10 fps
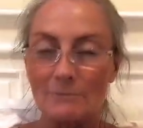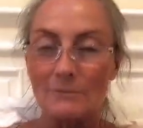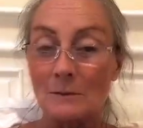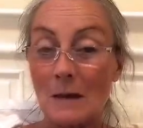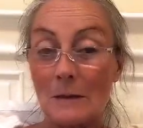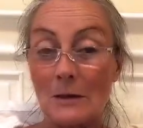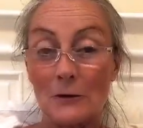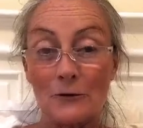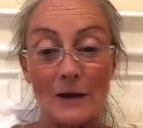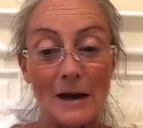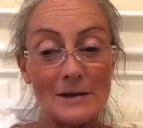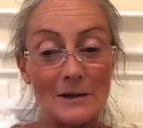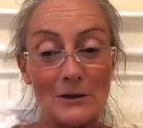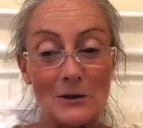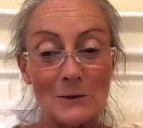Well, maybe not a phase, I
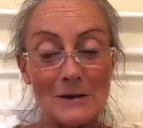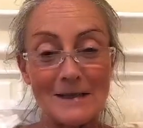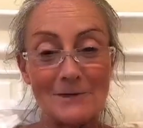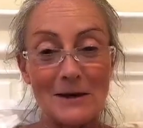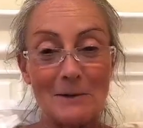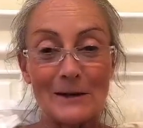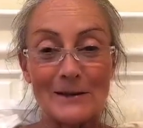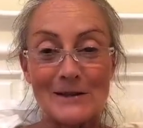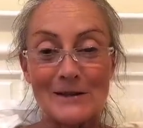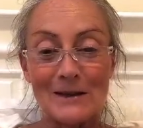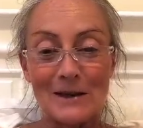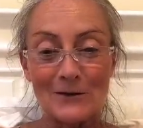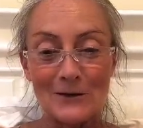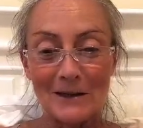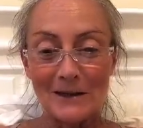don't know, and see if anyone else is going
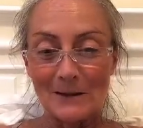through it.